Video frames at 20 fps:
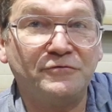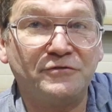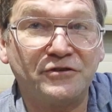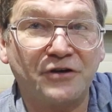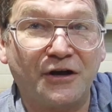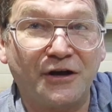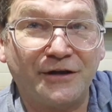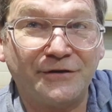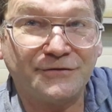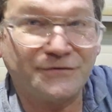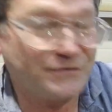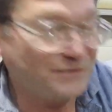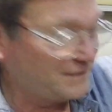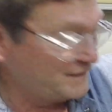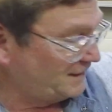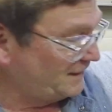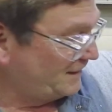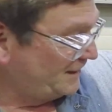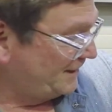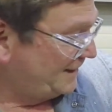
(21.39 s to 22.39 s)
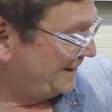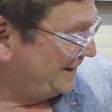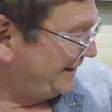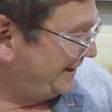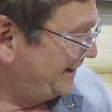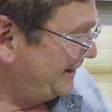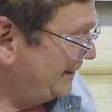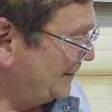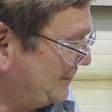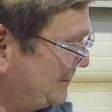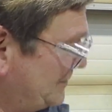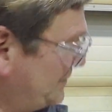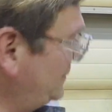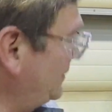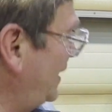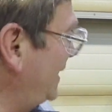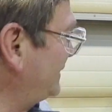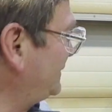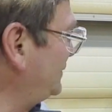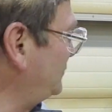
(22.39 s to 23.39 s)
jaws. Um,
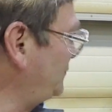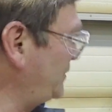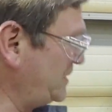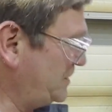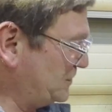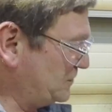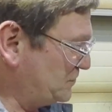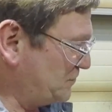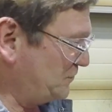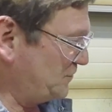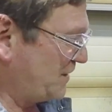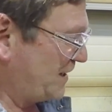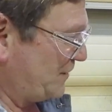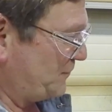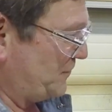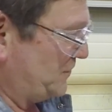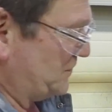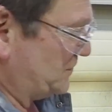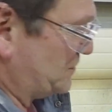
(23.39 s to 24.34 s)
not that we could do that with a